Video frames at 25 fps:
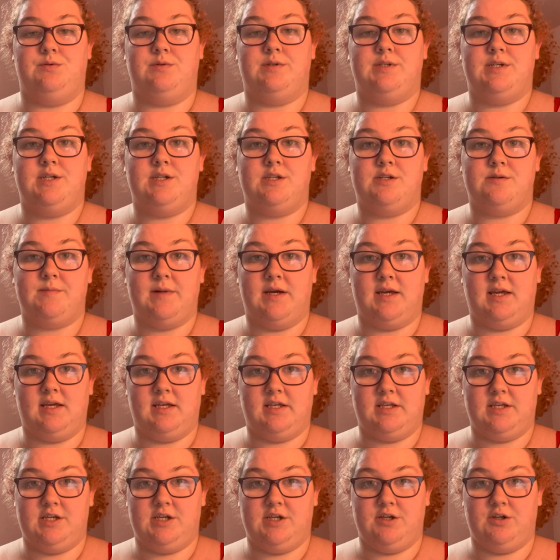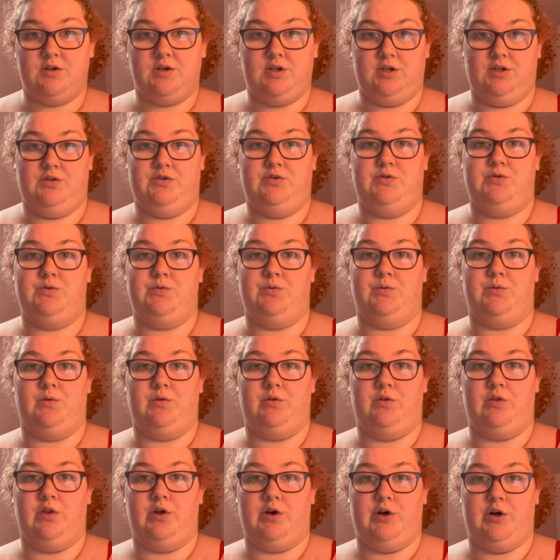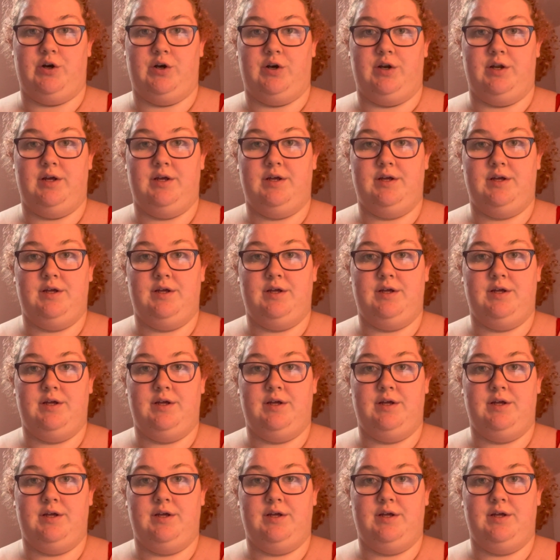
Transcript: teach my children to learn.